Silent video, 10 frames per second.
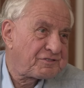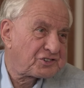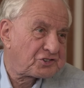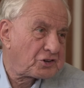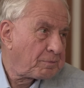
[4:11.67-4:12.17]
for
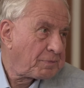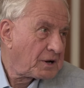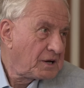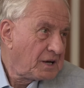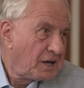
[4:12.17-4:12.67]
supper,
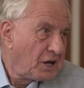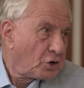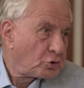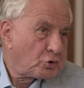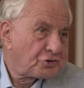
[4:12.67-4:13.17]

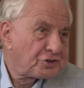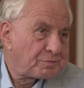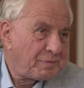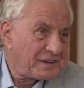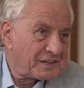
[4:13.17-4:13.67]
because you
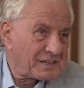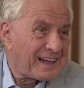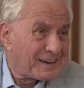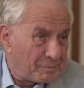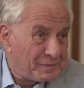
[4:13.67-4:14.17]
spend a lot of